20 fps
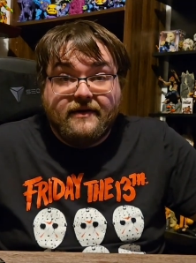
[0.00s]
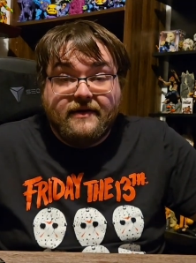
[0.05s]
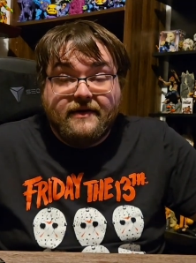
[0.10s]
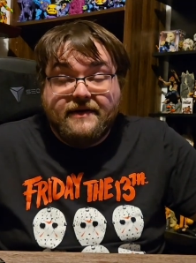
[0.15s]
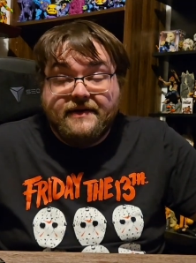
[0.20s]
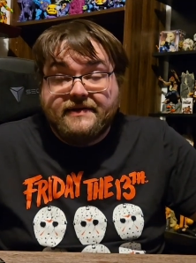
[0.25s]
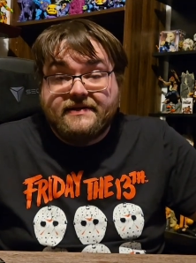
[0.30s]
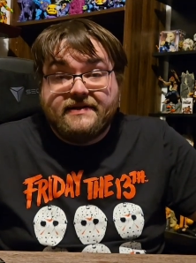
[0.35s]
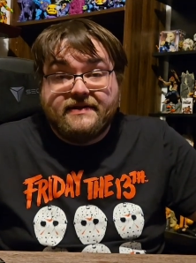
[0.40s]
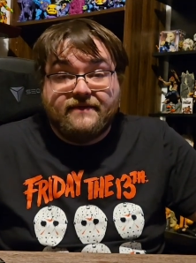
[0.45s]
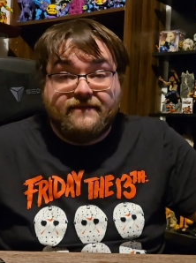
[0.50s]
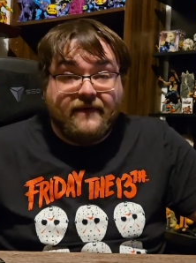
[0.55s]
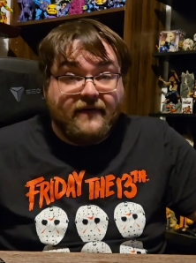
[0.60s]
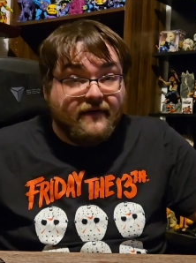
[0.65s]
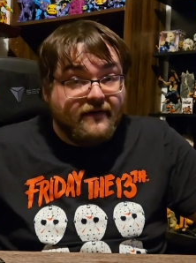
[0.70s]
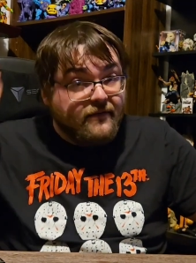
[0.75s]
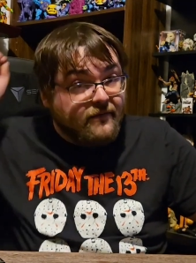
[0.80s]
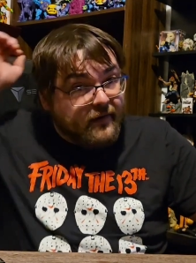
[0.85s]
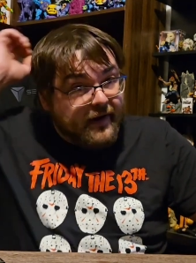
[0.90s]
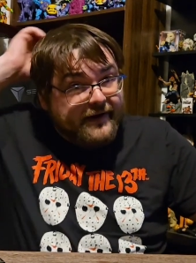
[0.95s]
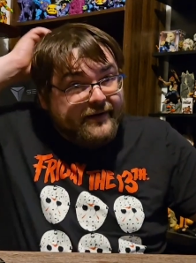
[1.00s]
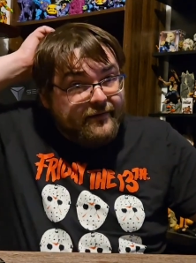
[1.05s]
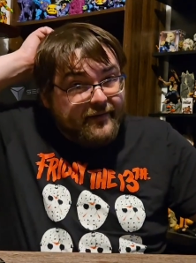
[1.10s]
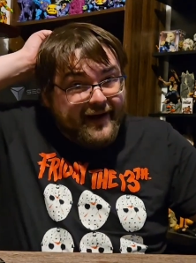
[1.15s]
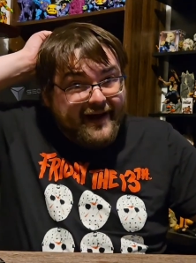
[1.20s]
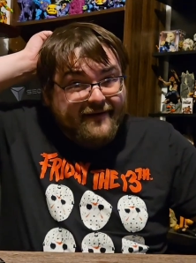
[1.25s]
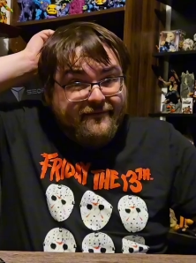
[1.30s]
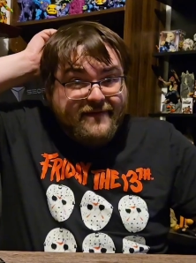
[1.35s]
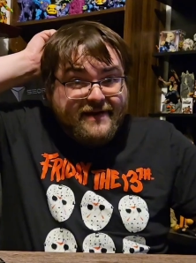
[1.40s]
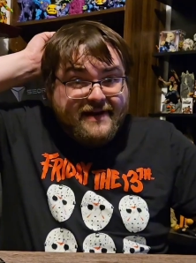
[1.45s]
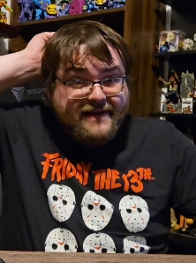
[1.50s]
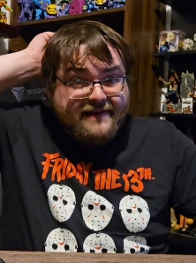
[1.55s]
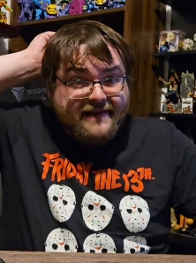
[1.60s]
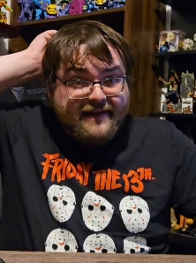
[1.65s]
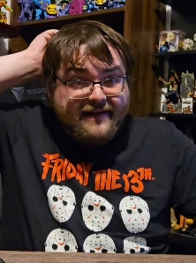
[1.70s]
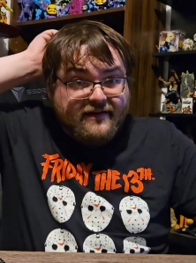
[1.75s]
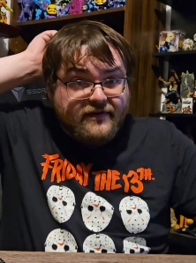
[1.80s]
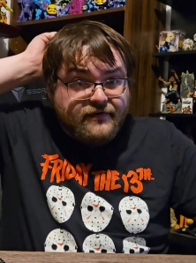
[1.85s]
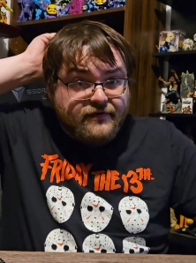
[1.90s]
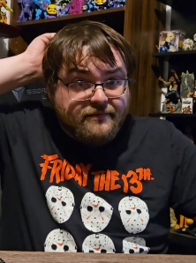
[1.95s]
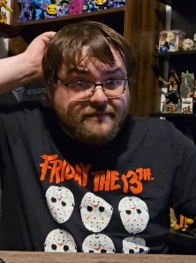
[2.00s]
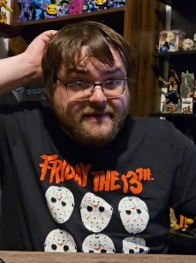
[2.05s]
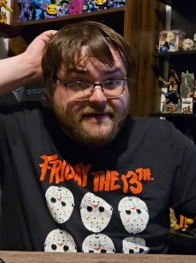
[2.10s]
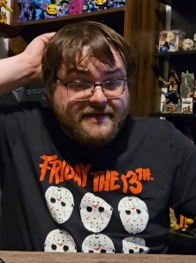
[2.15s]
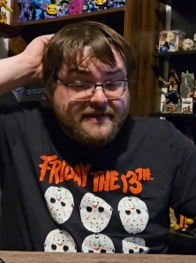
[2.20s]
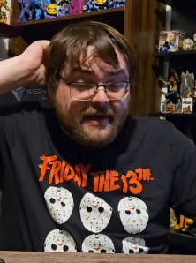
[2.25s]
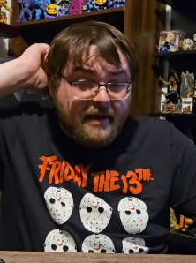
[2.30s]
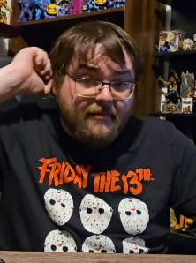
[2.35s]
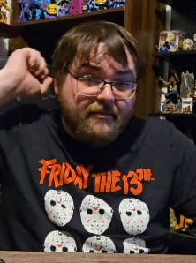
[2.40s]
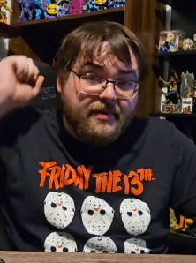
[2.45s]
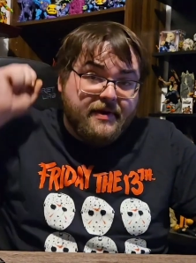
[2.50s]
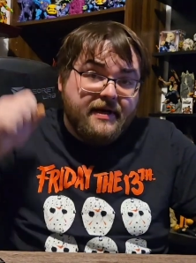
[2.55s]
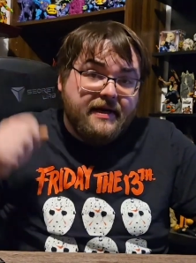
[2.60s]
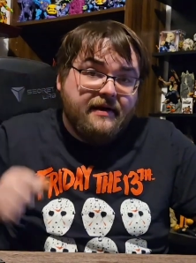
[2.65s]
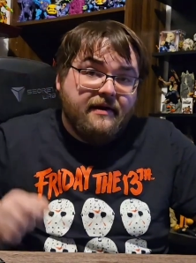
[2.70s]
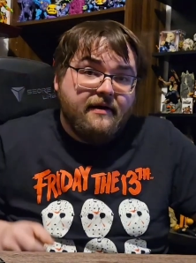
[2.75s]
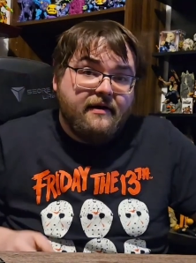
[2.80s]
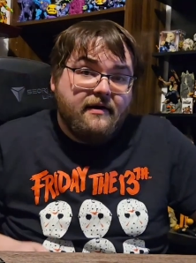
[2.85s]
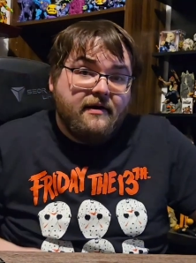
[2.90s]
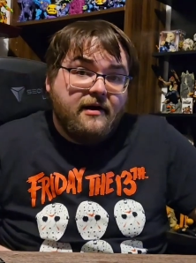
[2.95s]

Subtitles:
This is very cool. I don't have anything else from this company,